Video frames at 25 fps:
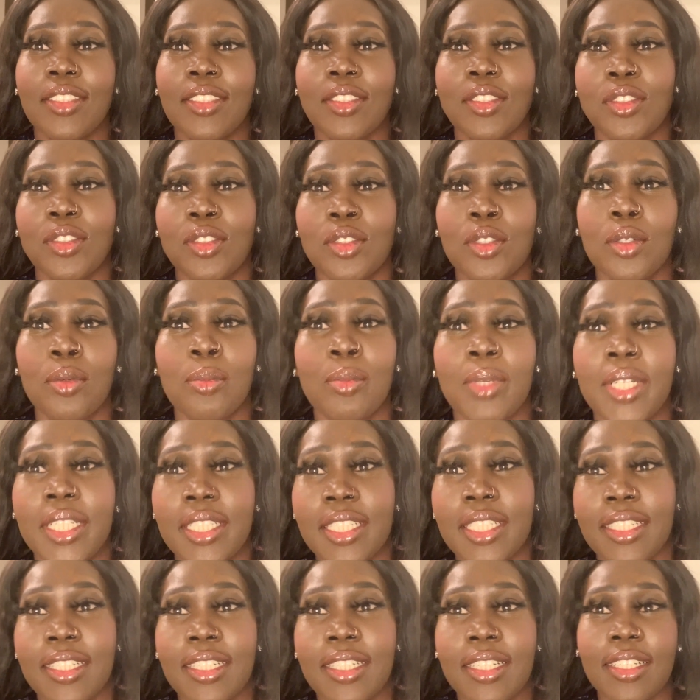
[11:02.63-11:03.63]

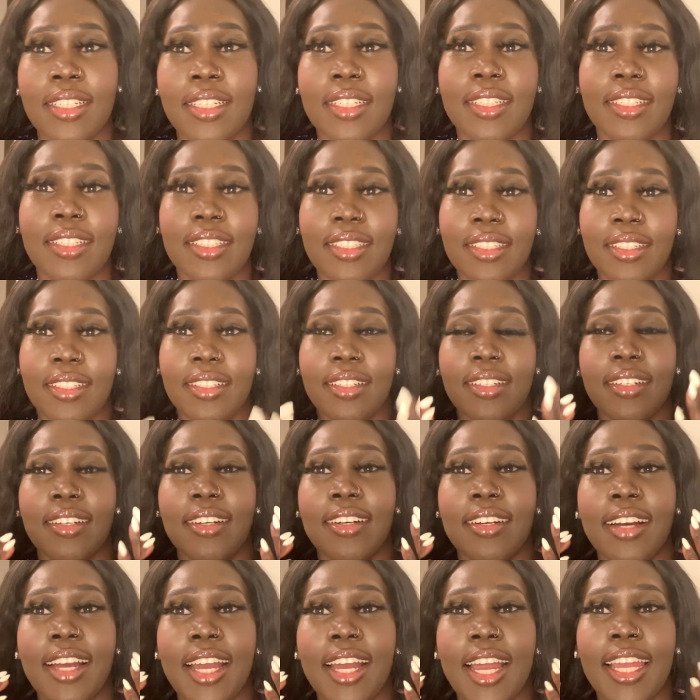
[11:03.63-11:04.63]
dramatic
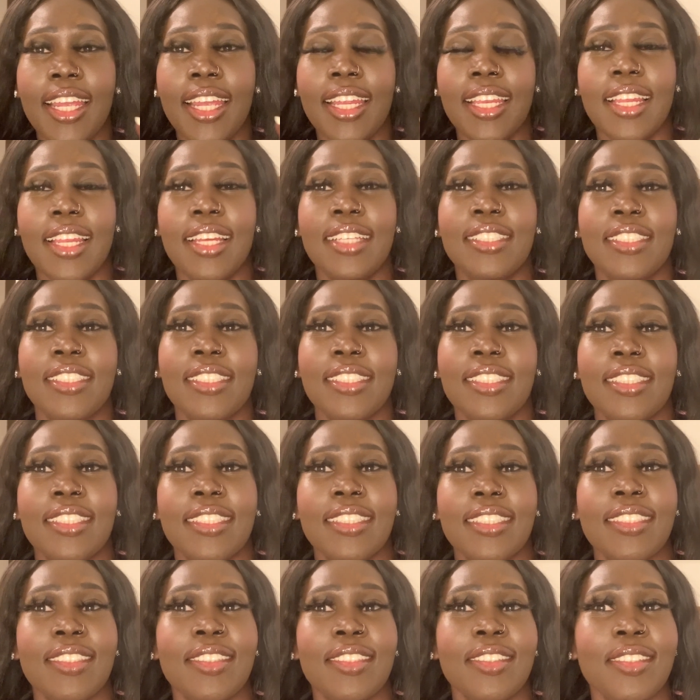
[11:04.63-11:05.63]
eyelashes.
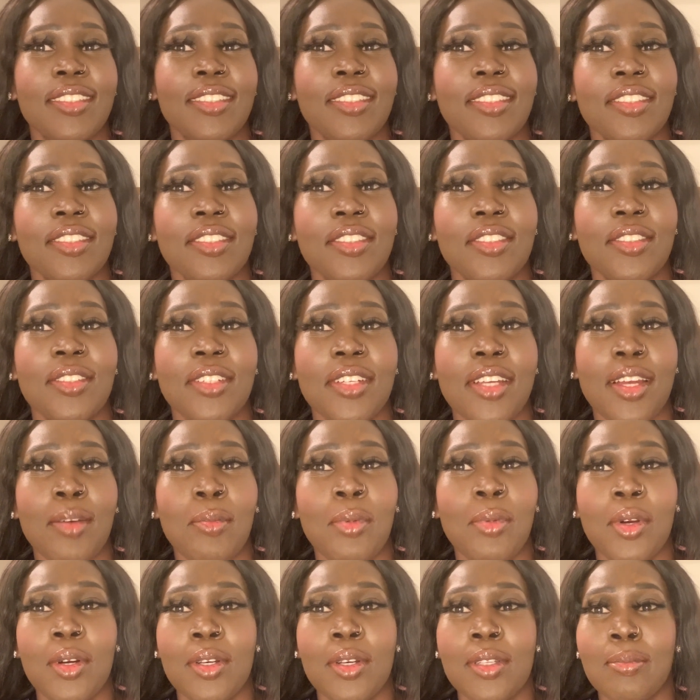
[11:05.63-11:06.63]
So yeah,
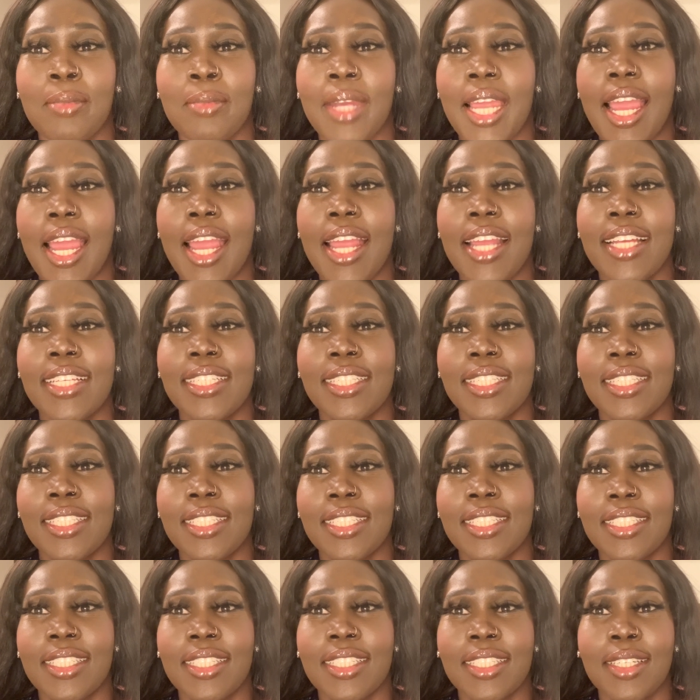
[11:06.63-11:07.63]
because my
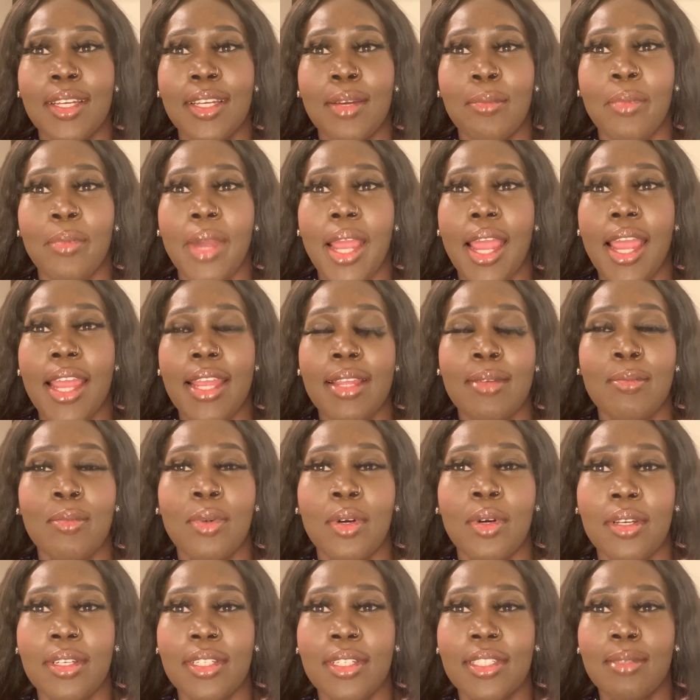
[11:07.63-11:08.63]

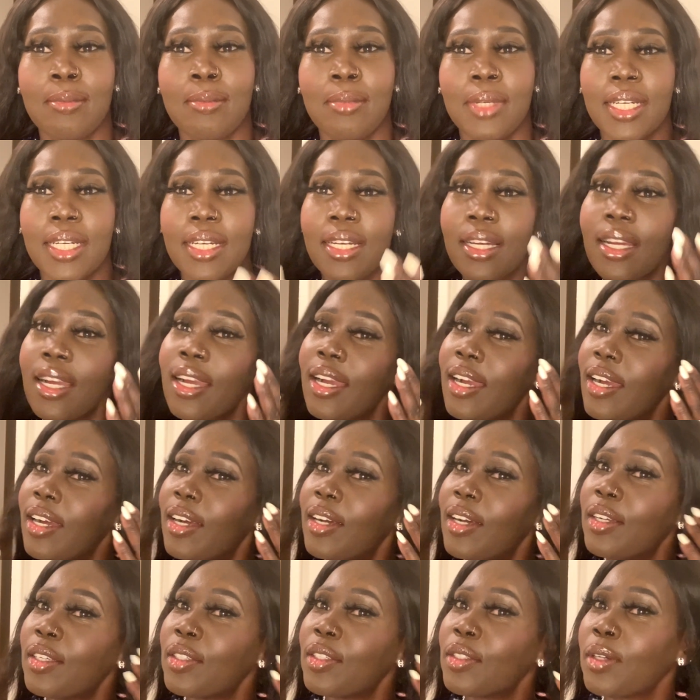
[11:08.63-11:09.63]
eyeball is big,
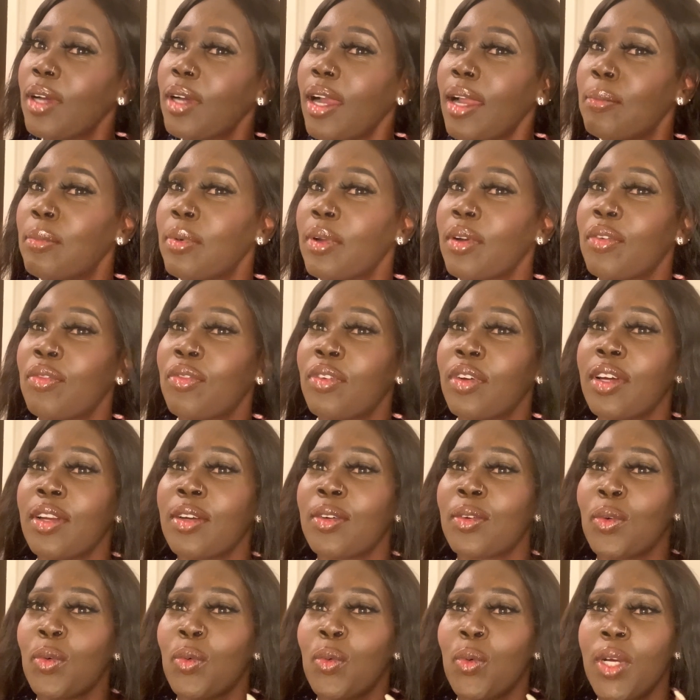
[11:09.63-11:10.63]
so I prefer
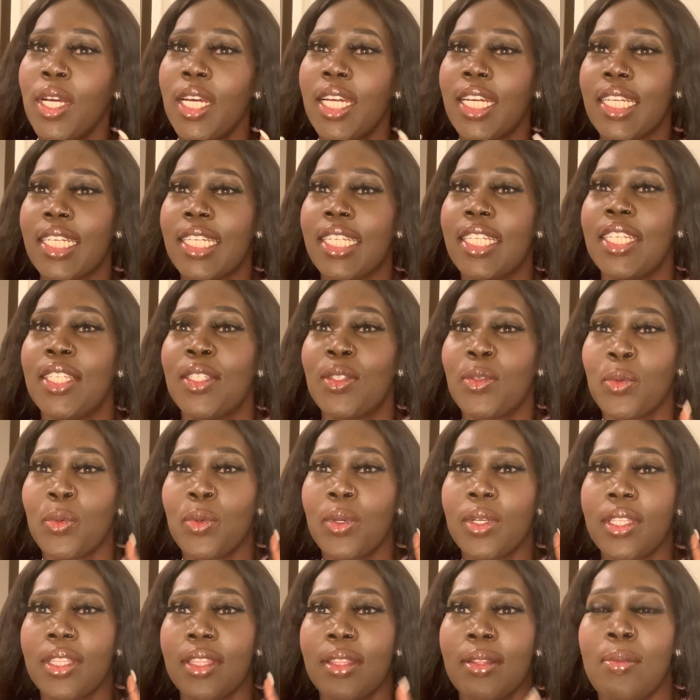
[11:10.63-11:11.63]
to wear this
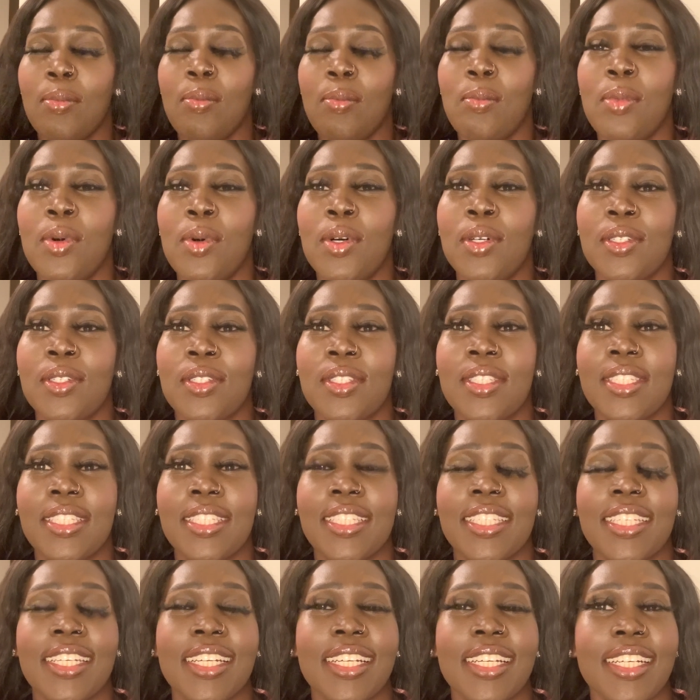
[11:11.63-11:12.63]
one the most.
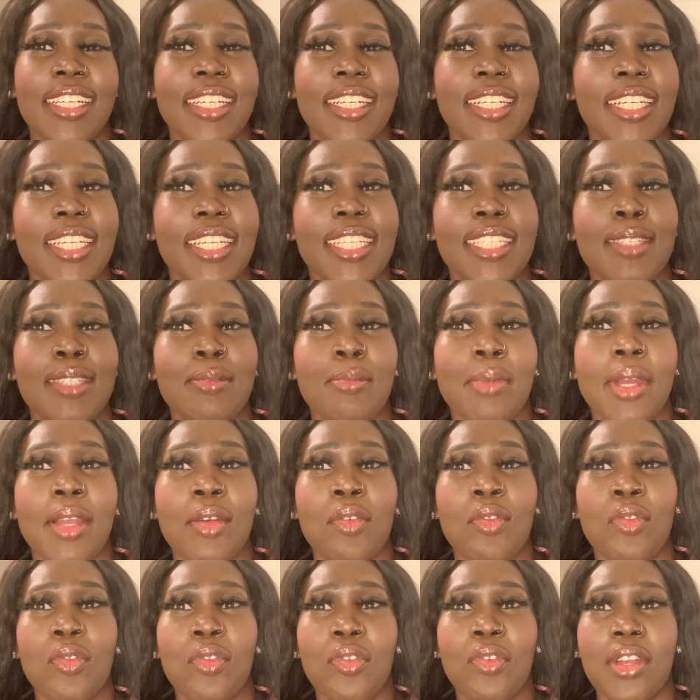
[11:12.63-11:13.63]
It's my
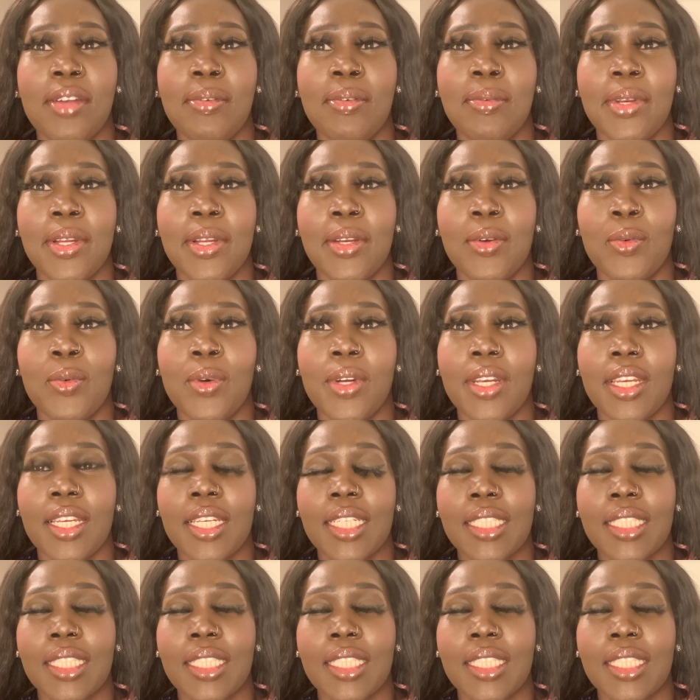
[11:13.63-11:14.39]
favorite one.